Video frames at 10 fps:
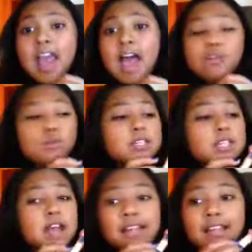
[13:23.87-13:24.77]
And the reason
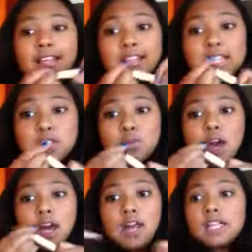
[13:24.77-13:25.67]
I like this
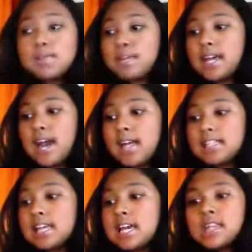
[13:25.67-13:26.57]
one is
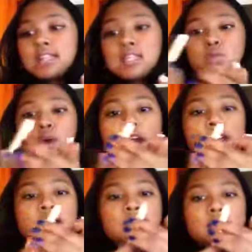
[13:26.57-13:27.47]
because this
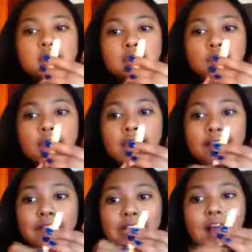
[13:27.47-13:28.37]
one doesn't really have
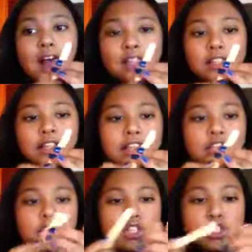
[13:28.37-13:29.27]
any color.
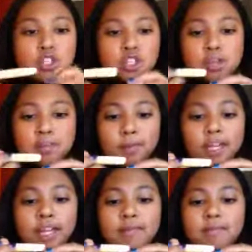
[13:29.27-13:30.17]
It's just
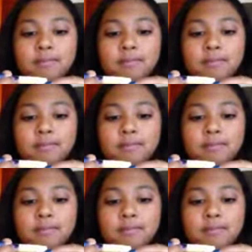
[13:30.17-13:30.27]
shimmery.